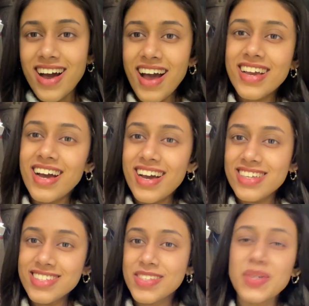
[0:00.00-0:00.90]
Hi
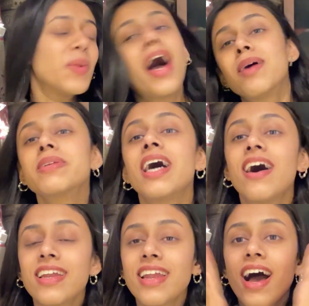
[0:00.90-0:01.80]
guys, so I'm
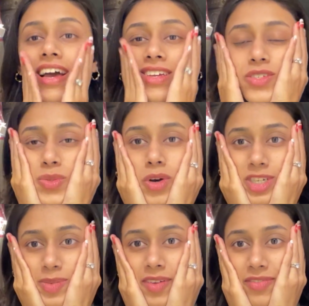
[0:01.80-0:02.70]
done. I just
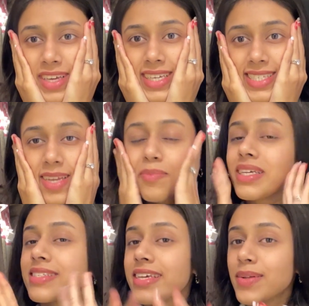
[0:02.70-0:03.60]
washed my face and my
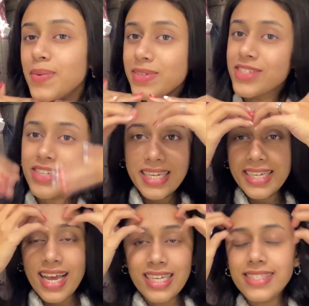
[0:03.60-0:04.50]
skin looks really
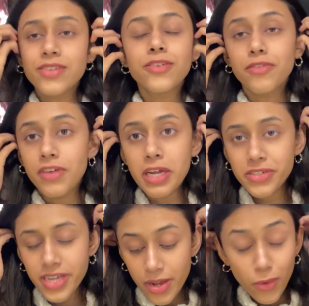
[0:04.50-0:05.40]
nice and
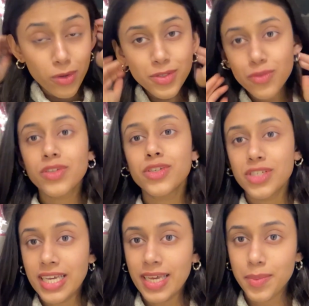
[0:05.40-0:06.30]
refreshed, and I also finished
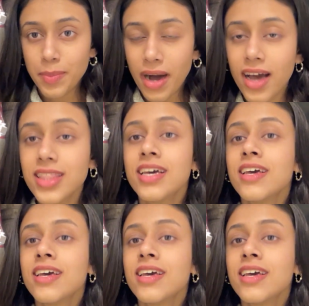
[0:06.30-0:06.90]
taking a bath.